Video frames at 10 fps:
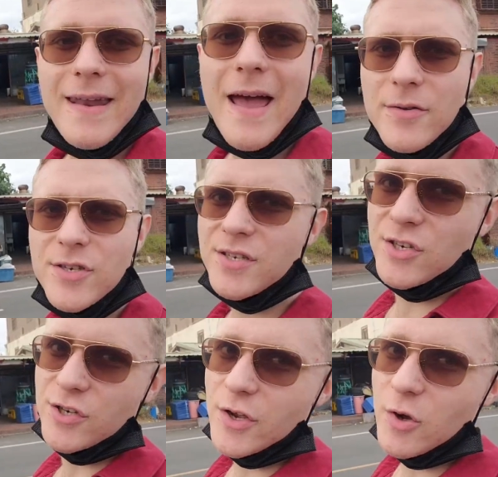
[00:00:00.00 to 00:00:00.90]
Now, just to
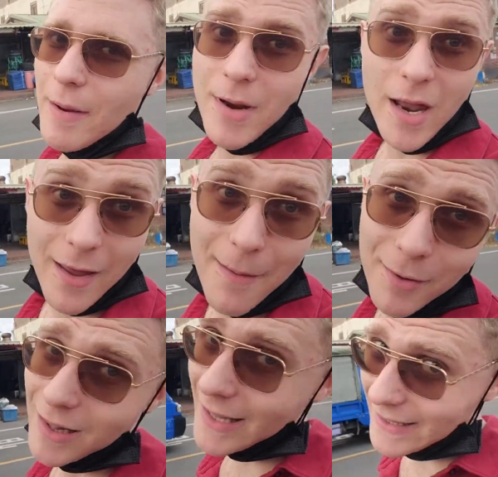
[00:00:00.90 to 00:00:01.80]
show you I'm not
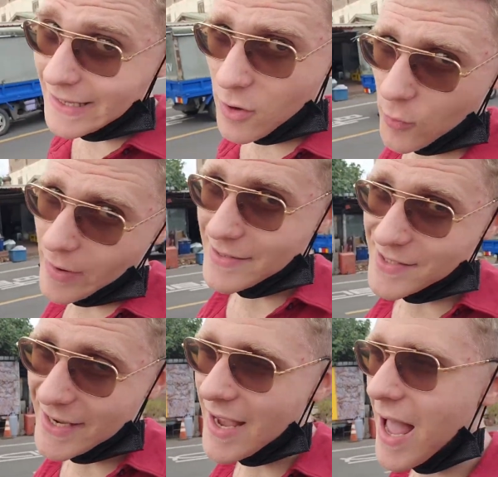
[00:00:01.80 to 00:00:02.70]
completely
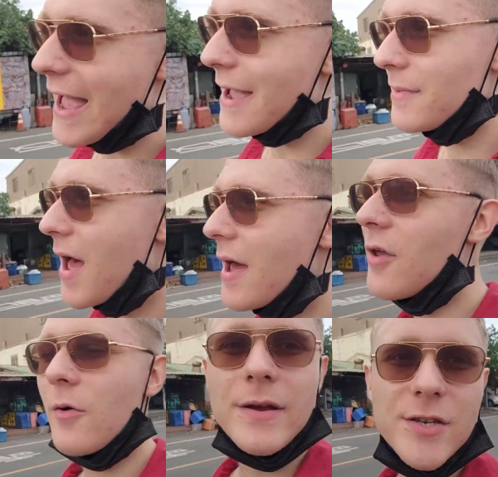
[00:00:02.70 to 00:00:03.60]
crazy, I am
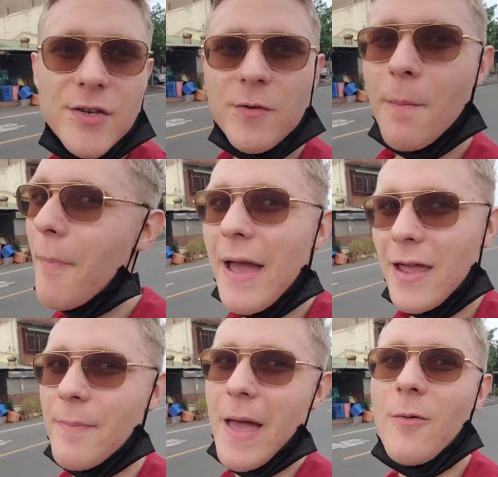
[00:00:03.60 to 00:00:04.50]
not going to
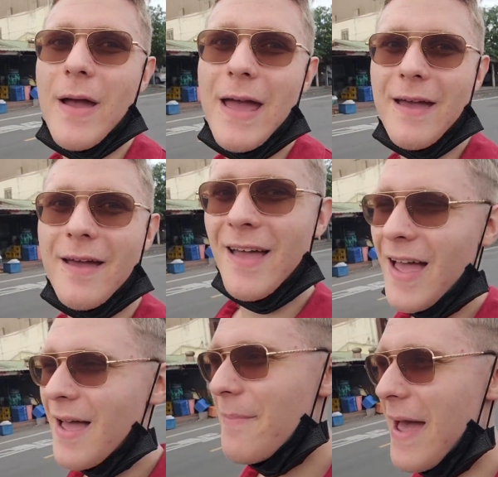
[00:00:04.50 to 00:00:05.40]
bike my way
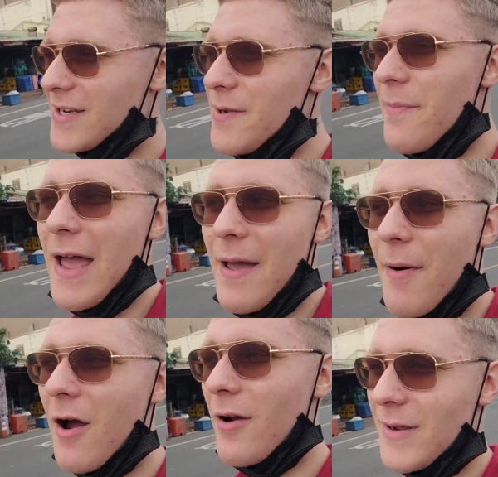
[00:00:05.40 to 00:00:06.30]
back to my
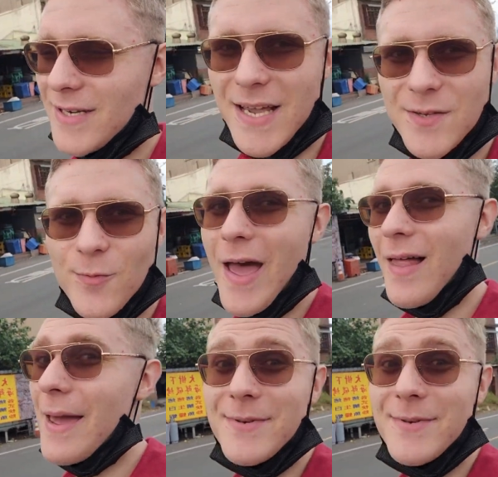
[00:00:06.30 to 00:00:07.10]
apartment as well.